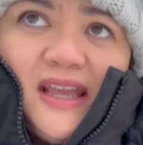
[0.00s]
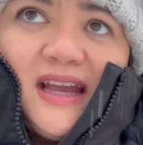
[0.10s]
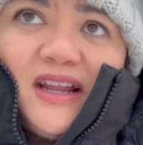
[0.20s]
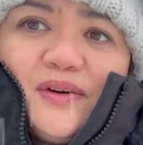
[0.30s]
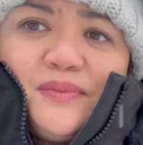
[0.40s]

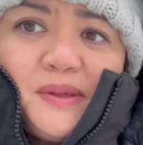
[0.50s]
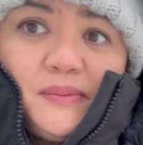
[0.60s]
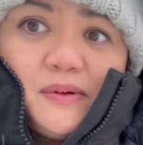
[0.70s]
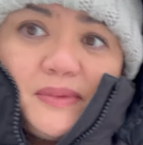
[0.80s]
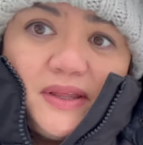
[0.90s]
I know
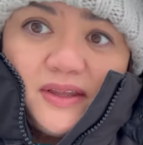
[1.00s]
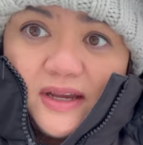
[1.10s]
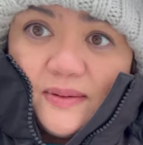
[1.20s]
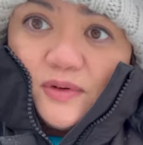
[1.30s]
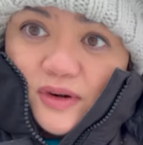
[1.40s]
people may think
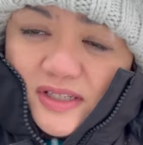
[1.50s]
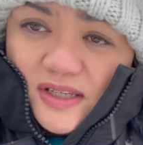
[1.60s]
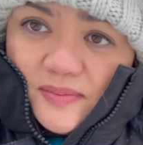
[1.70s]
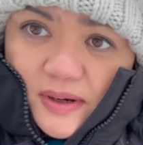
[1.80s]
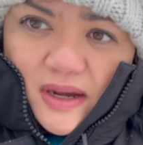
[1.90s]
I'm
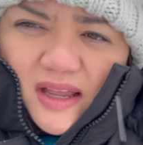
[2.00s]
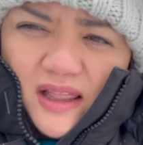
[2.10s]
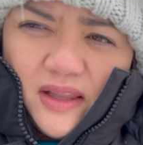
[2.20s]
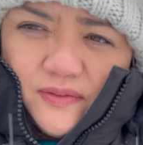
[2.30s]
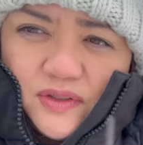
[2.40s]
crazy, but I
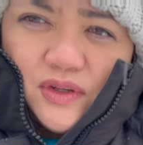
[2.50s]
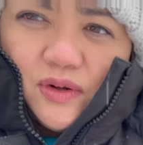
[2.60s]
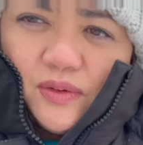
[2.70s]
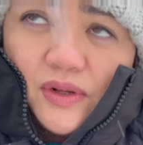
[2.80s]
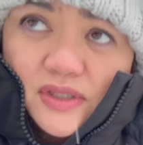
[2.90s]
love
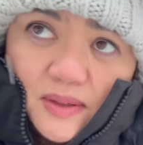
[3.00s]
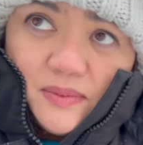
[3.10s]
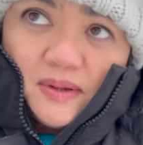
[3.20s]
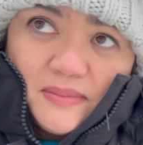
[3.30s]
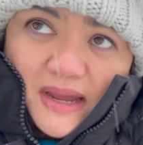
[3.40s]
snow. There's
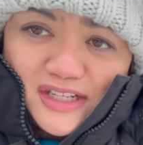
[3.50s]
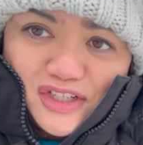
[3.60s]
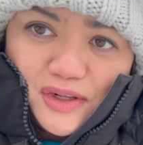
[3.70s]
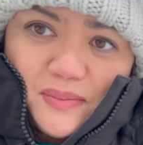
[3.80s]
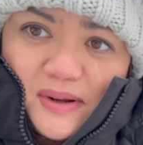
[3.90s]
something
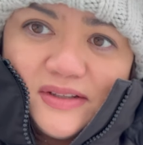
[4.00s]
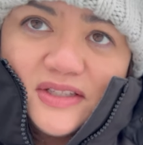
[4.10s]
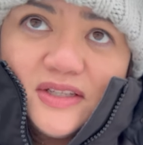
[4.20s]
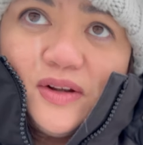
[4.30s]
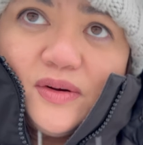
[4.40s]
magical about
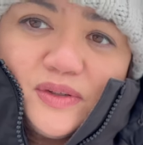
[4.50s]
snow.